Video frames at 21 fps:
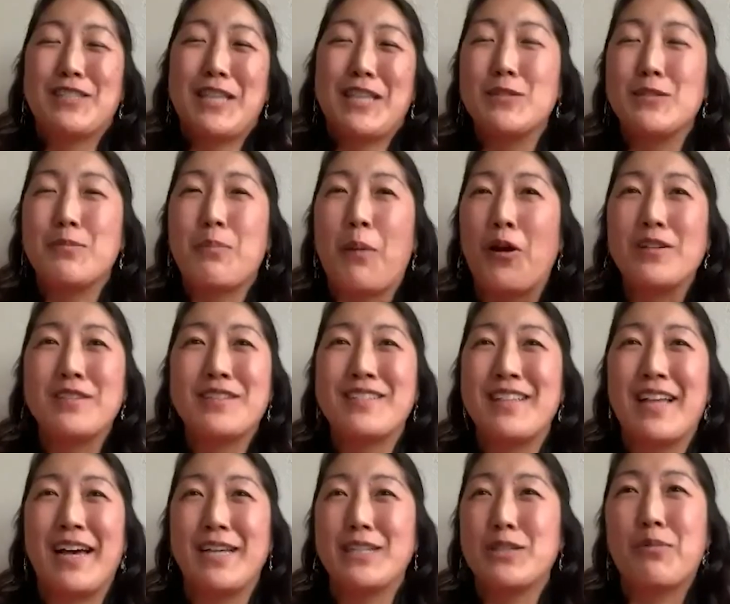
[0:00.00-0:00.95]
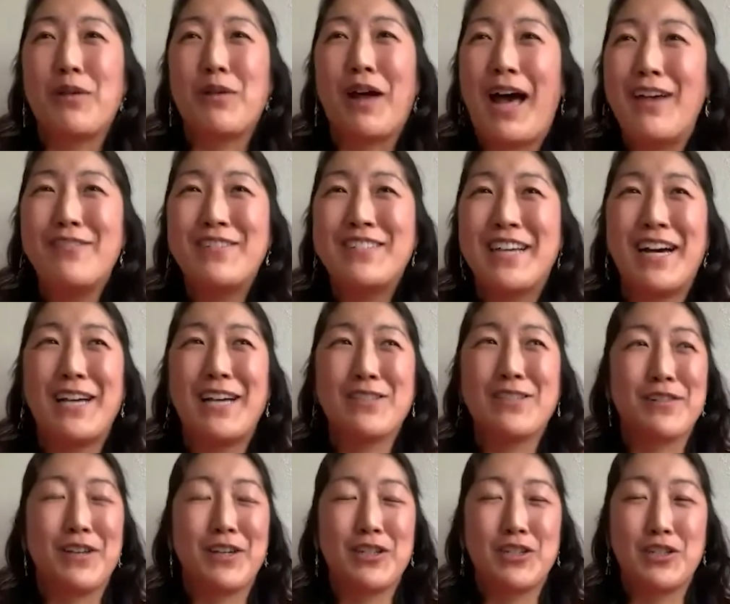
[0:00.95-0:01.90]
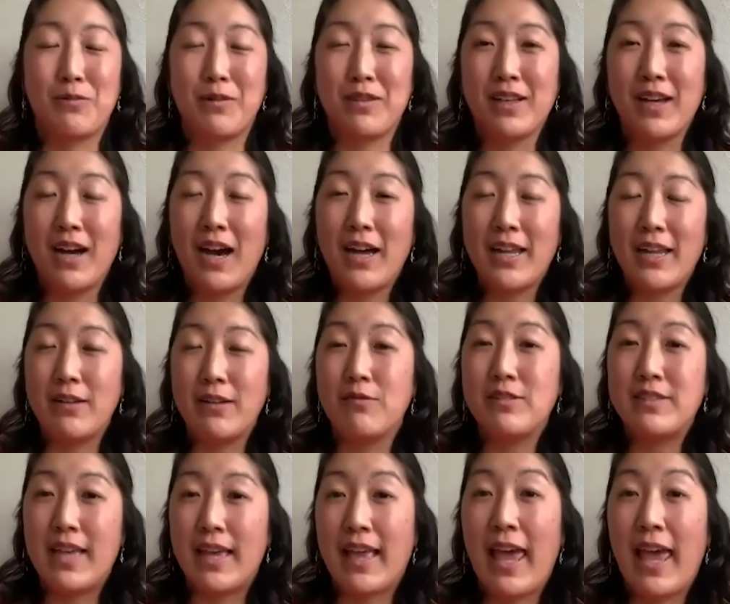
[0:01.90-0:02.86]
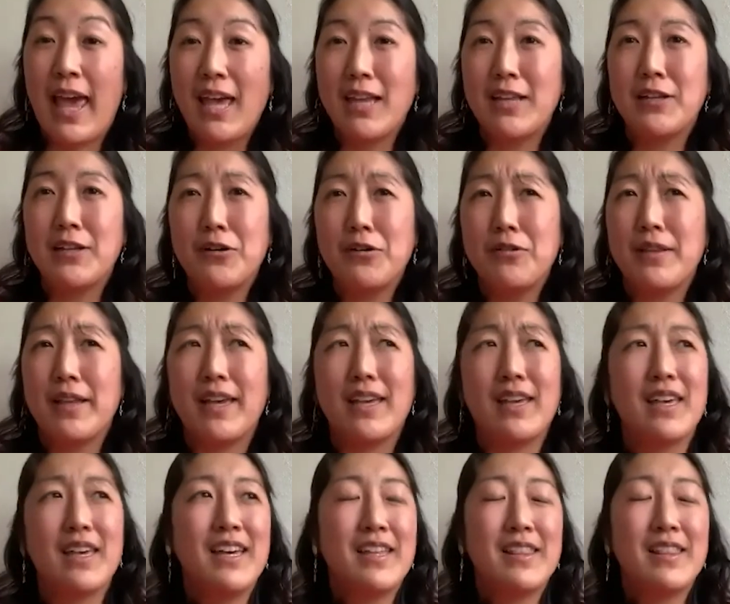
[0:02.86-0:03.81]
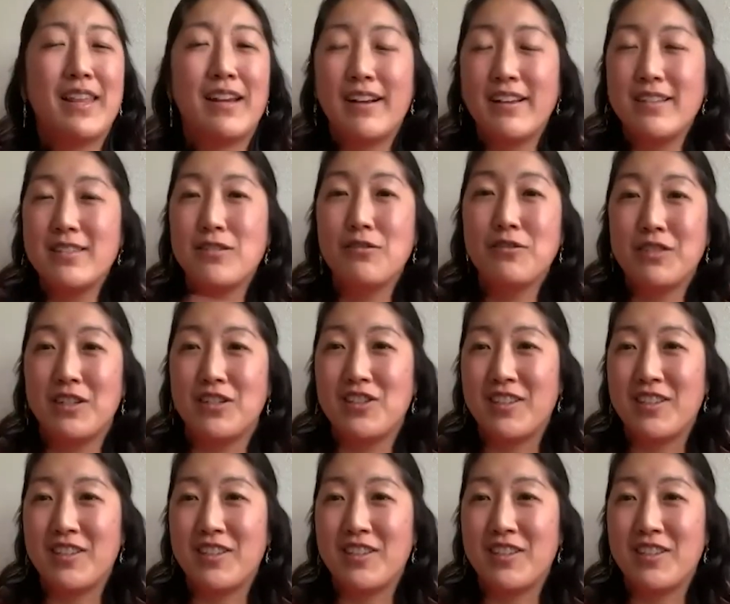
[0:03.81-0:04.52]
like this personalized, privatized relationship with God, and saying, hey, no, like, there is no such